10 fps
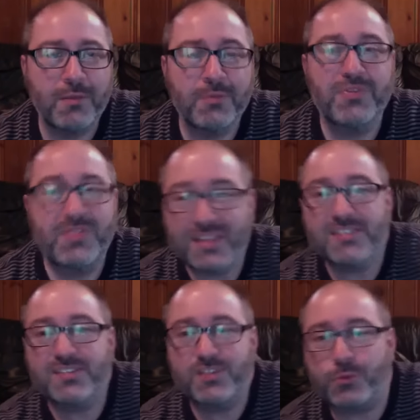this
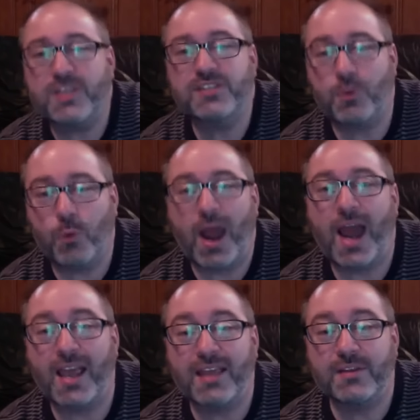is the reason
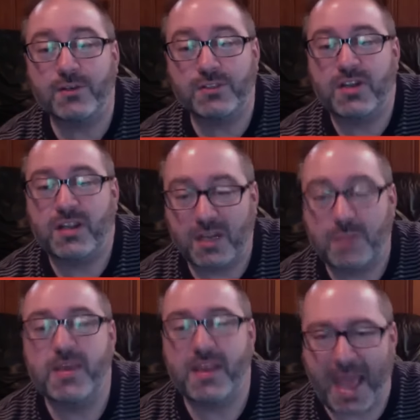why there's going to
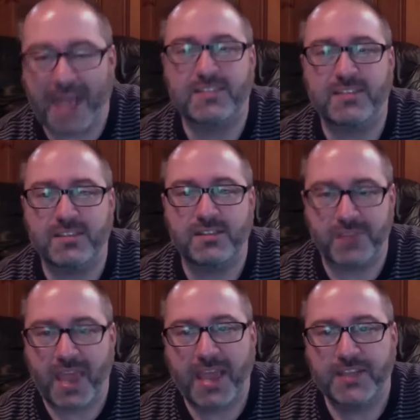be an exodus of
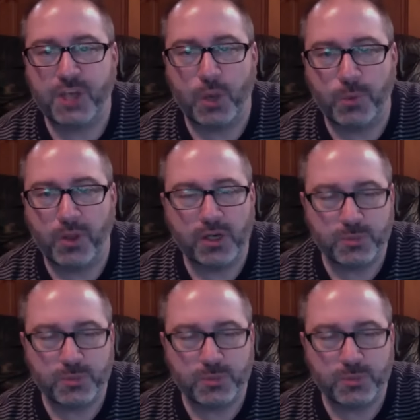KHL players,